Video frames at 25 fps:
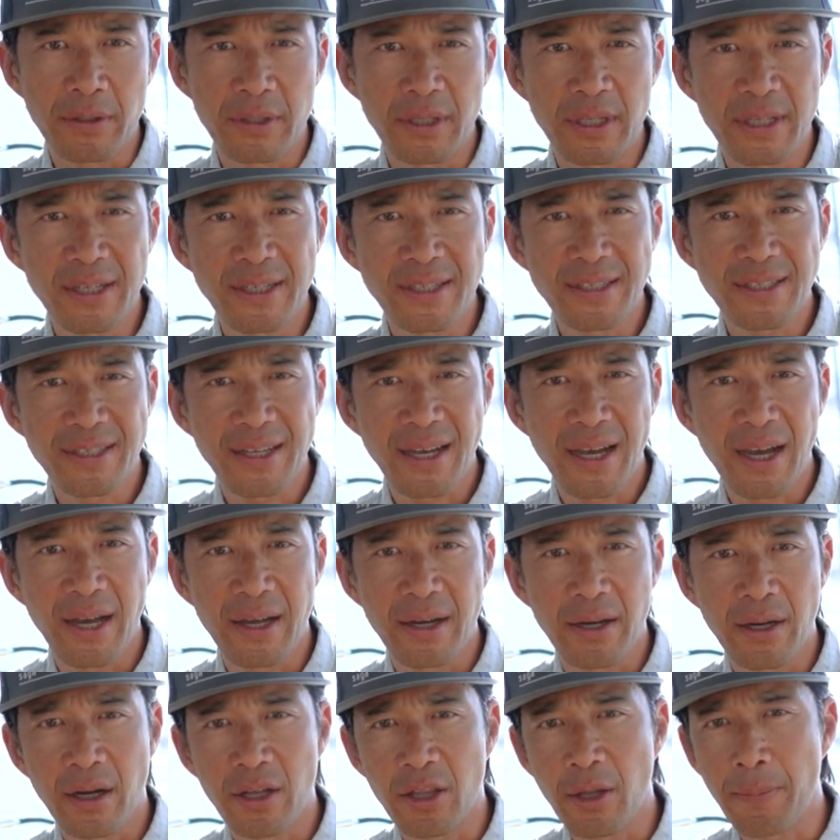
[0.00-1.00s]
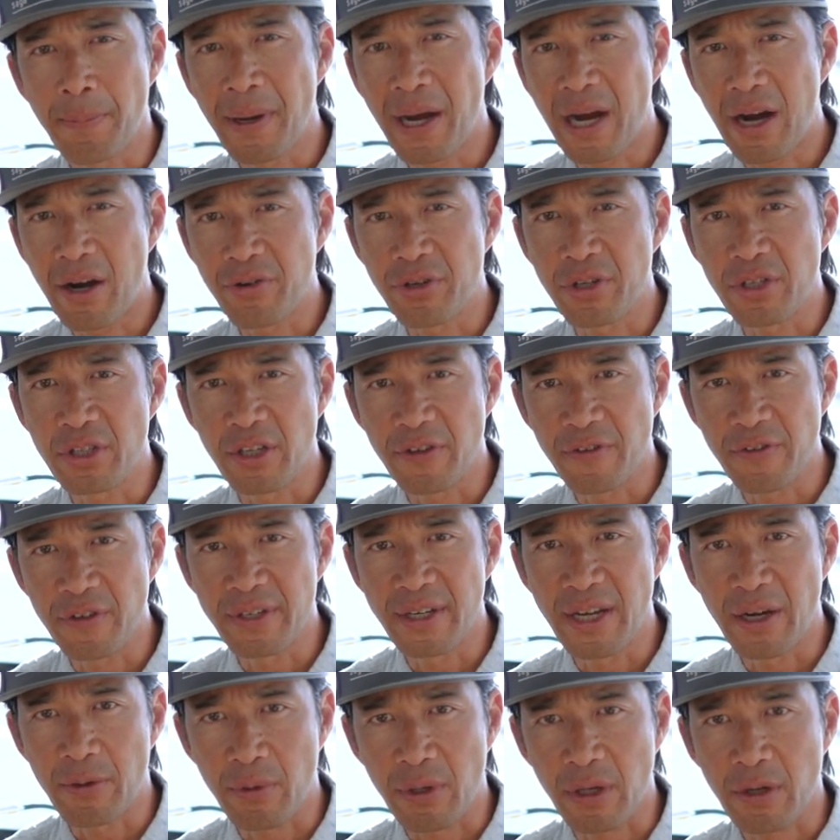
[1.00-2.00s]
you need to decide on the power delivery
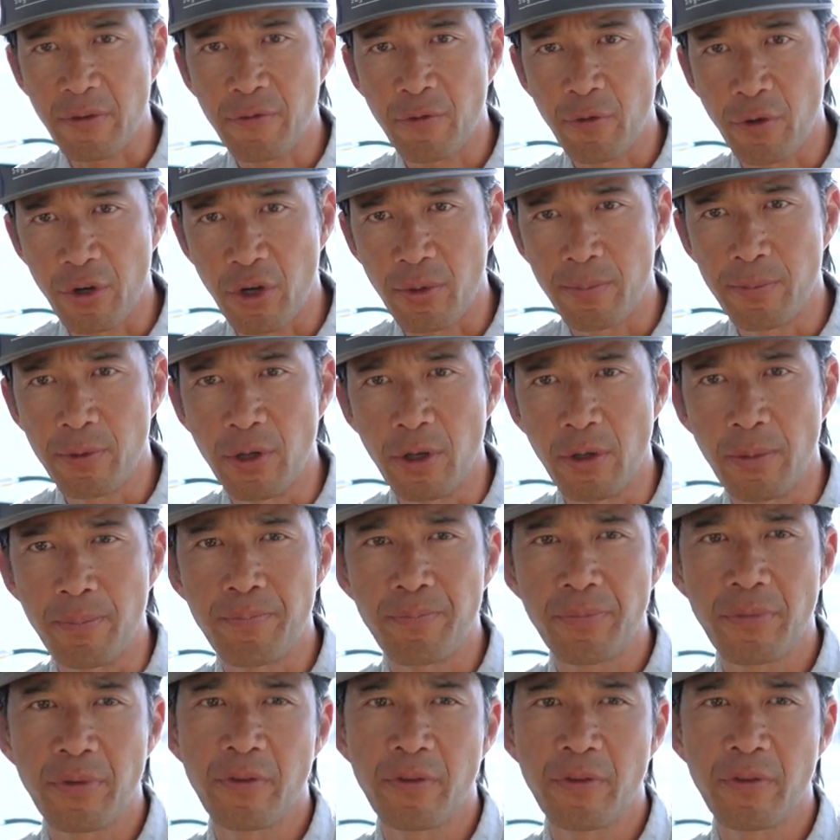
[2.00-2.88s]
network for your boat.